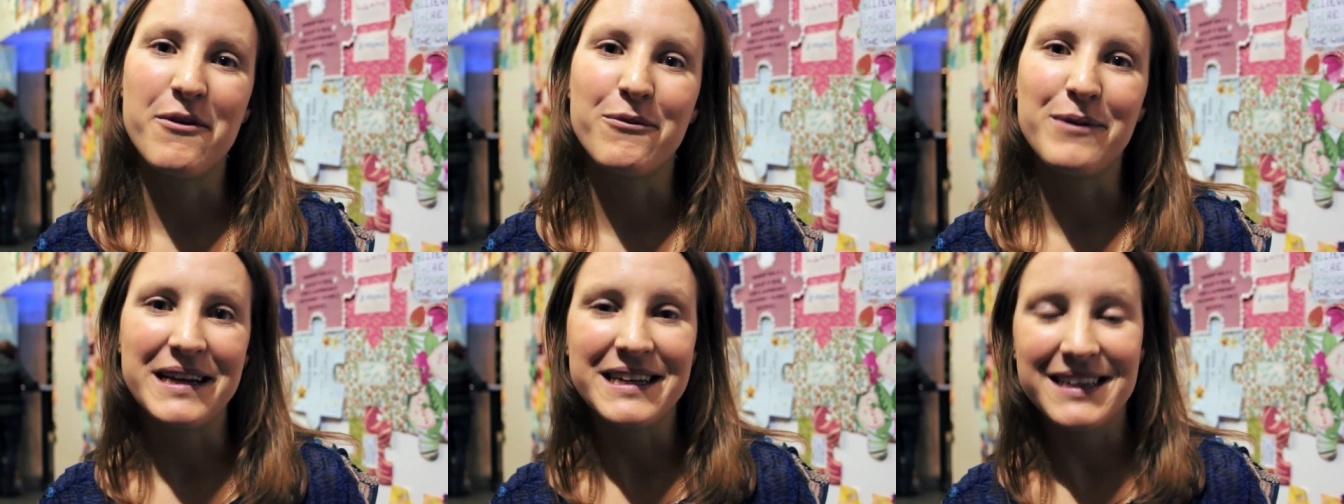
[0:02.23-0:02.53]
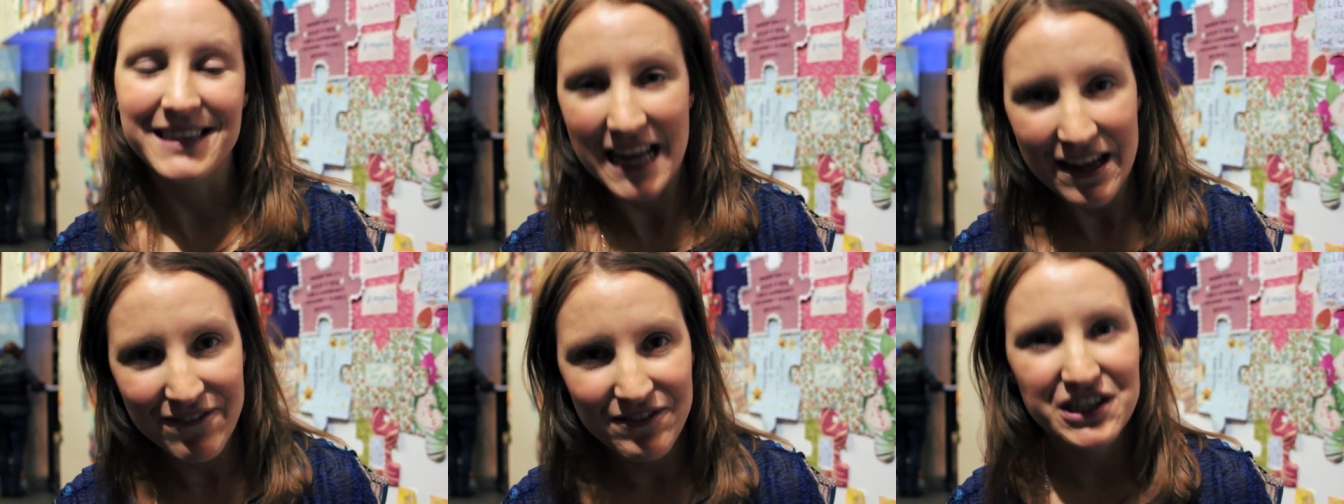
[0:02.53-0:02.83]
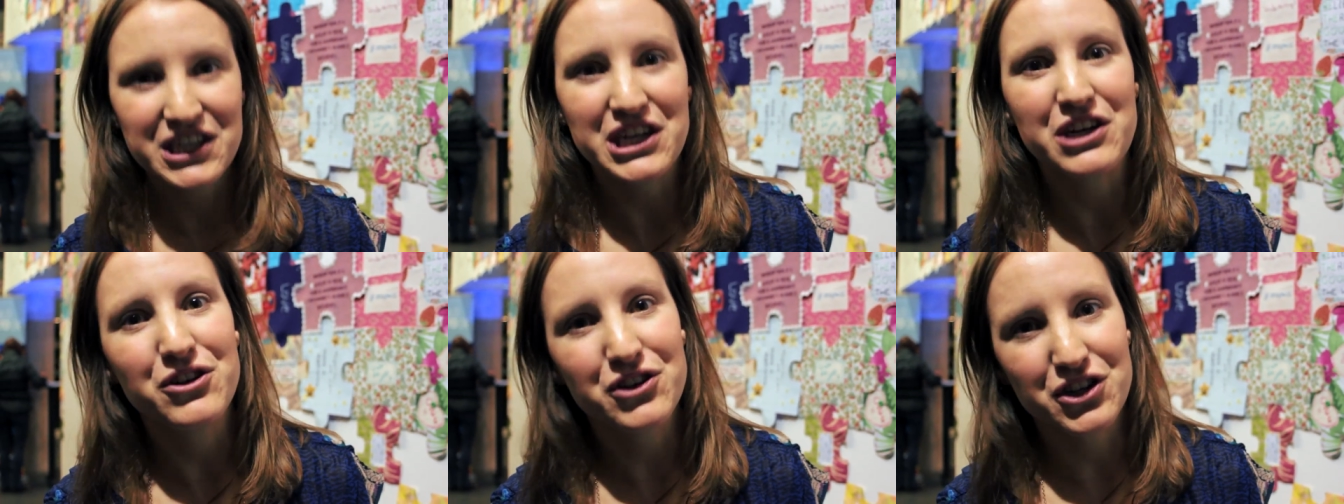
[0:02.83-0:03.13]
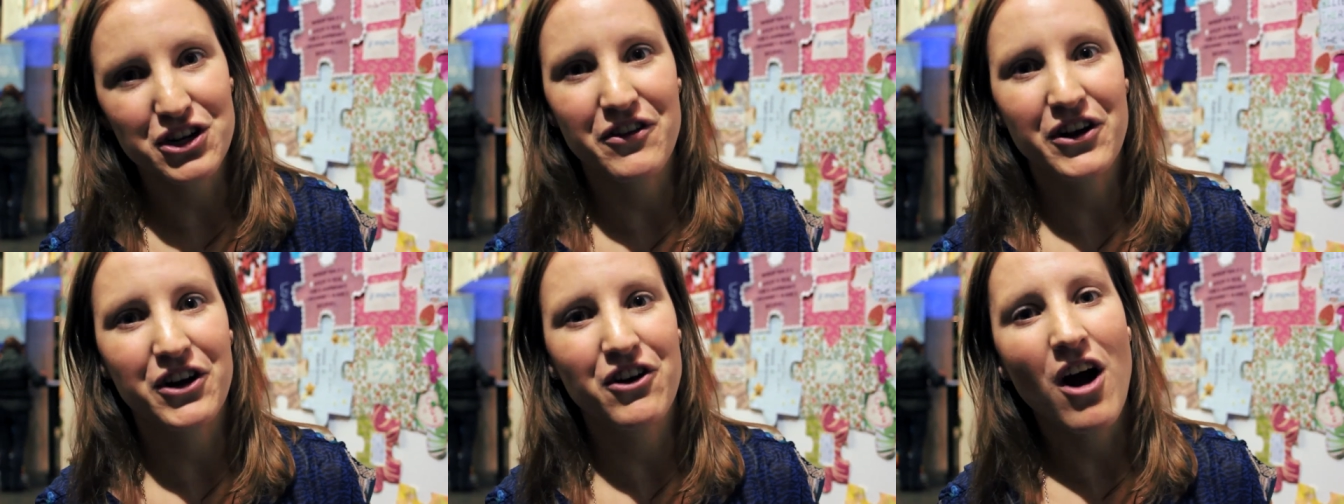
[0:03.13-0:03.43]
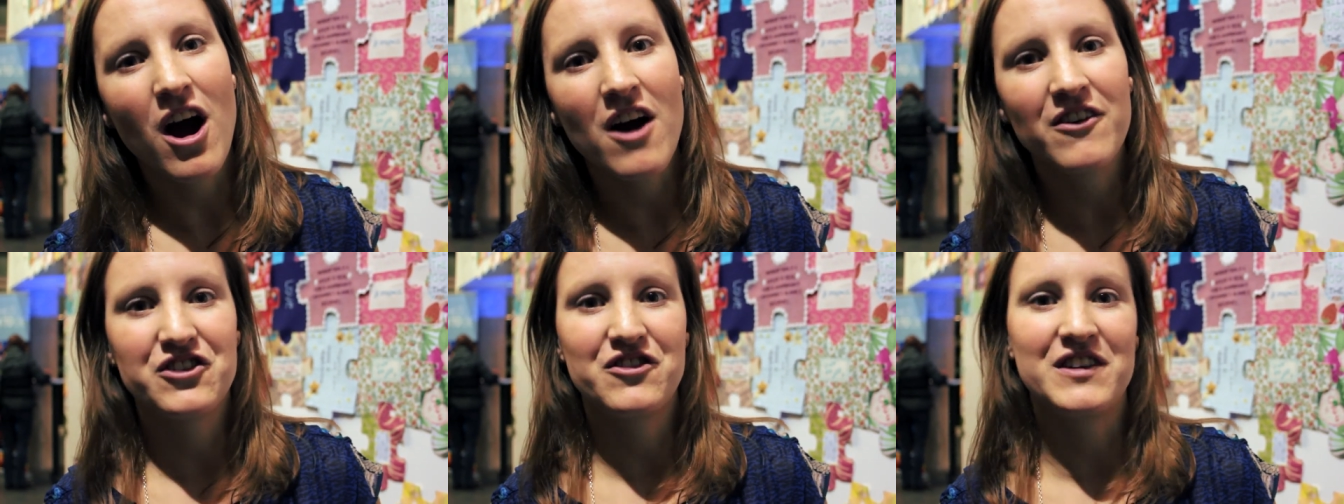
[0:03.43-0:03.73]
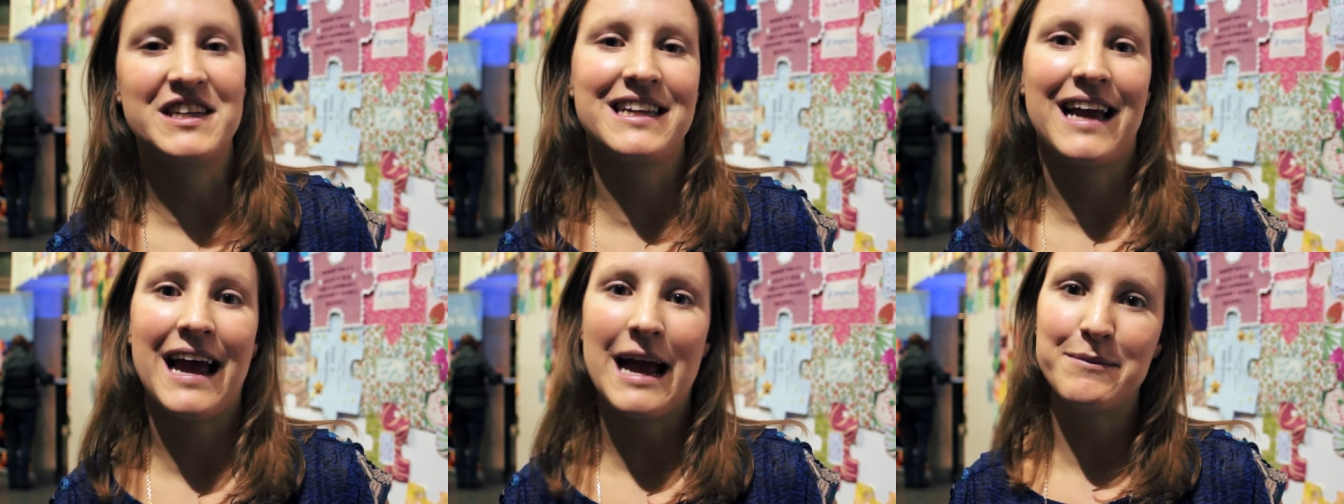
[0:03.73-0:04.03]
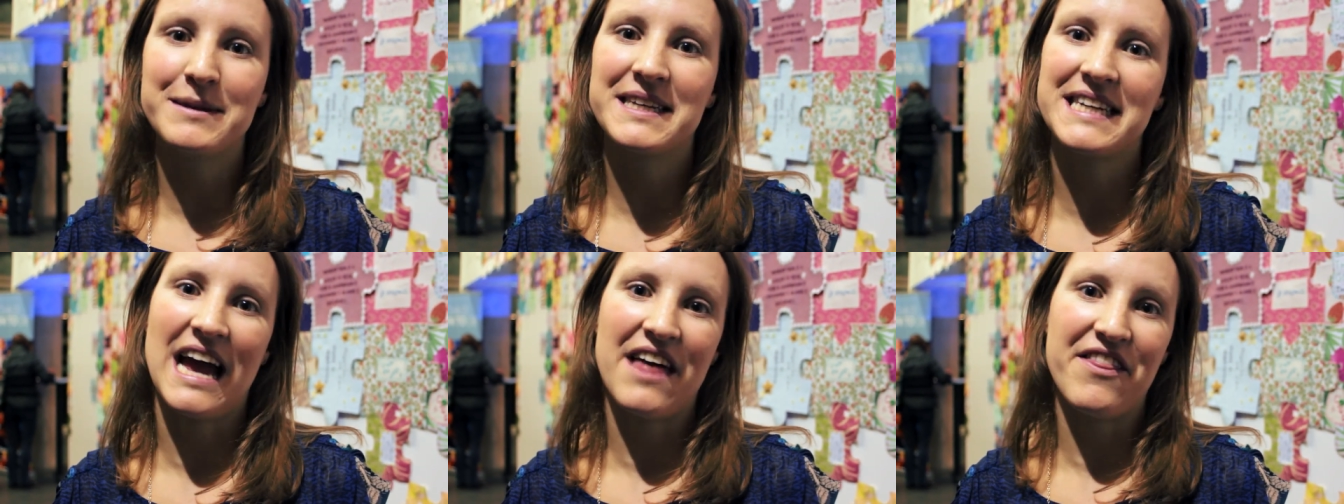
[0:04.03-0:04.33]
we Save the Children and the crafters,
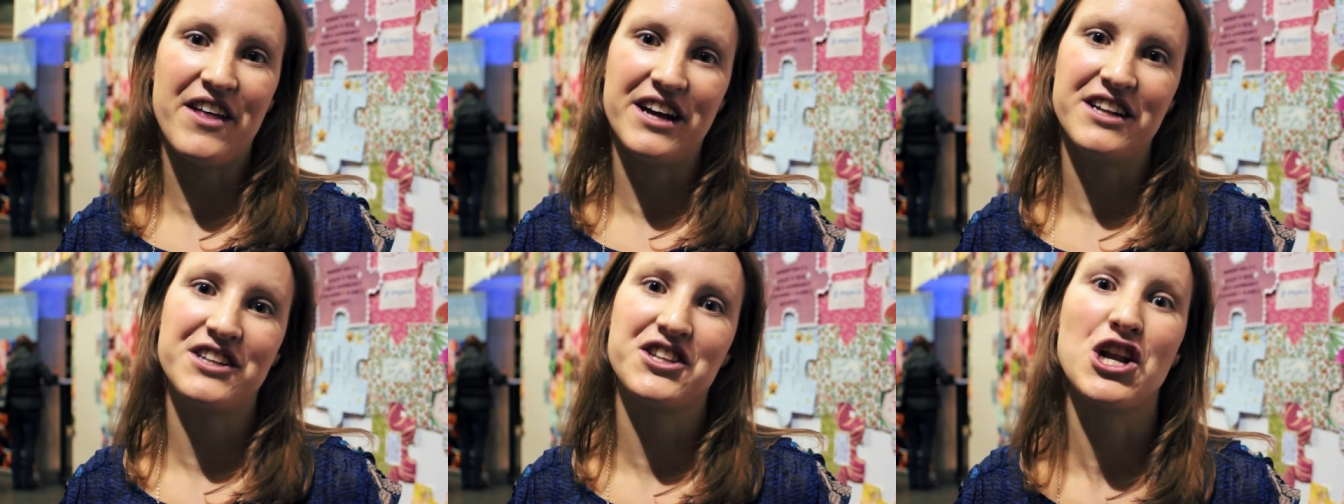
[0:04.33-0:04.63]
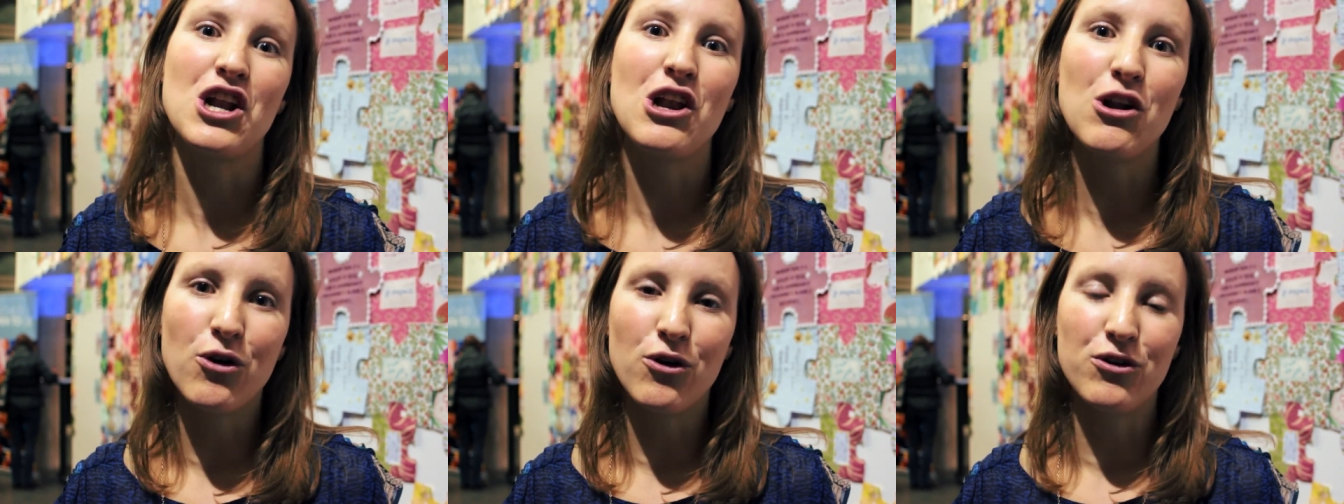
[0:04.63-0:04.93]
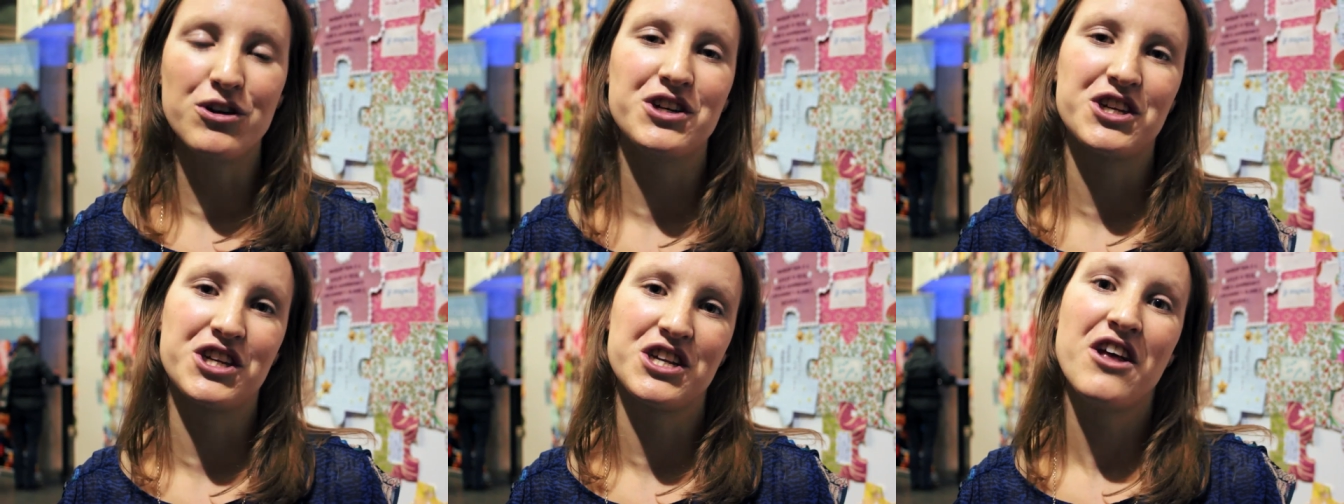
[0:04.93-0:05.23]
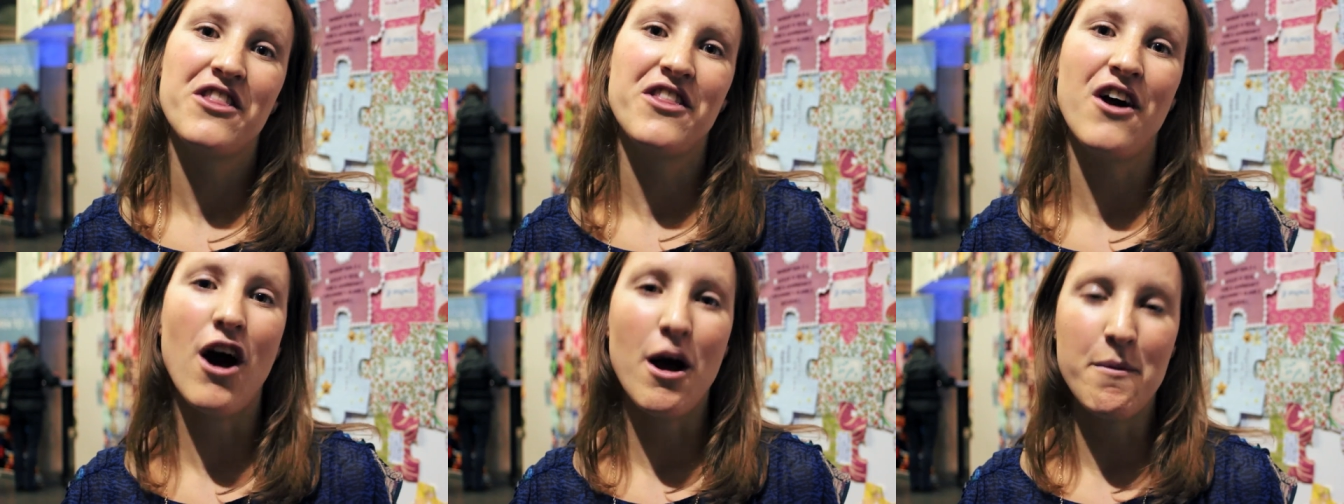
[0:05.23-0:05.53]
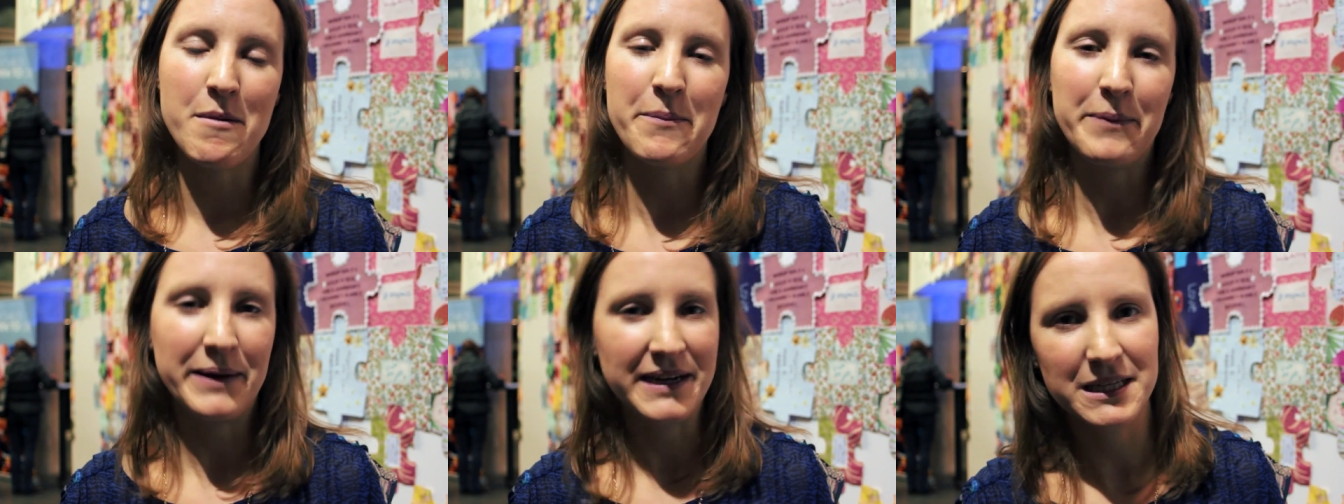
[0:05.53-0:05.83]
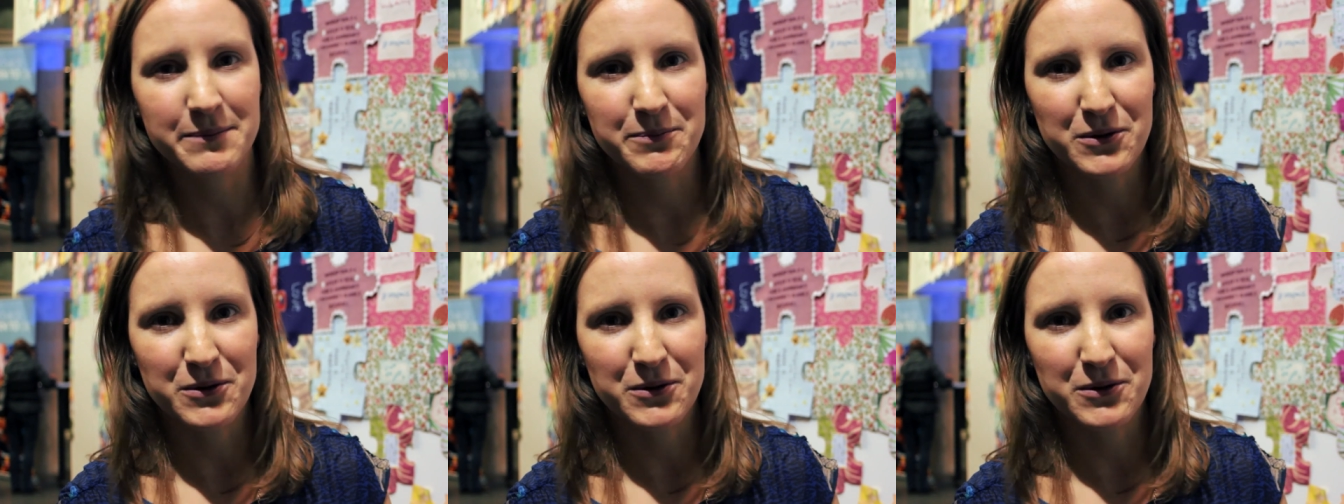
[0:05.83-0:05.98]
came together to launch the I'm a Piece